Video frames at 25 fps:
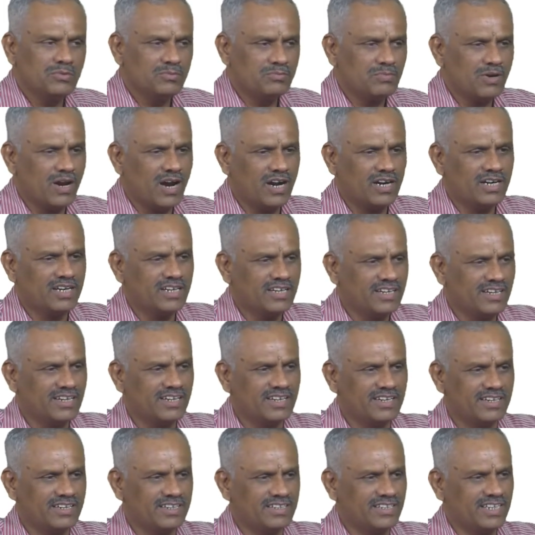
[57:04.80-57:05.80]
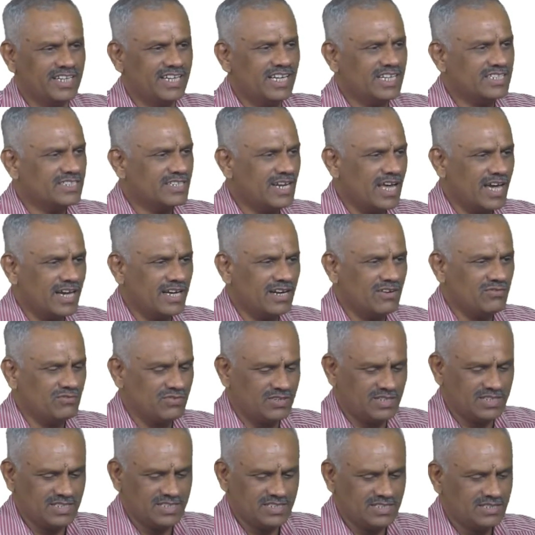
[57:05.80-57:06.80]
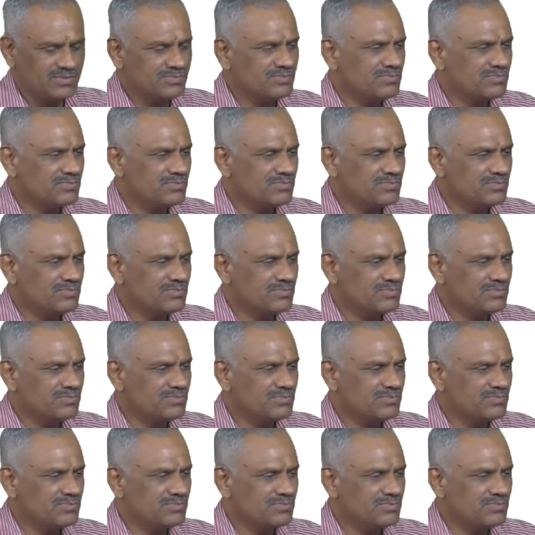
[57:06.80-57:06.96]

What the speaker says: plot TS diagram for this?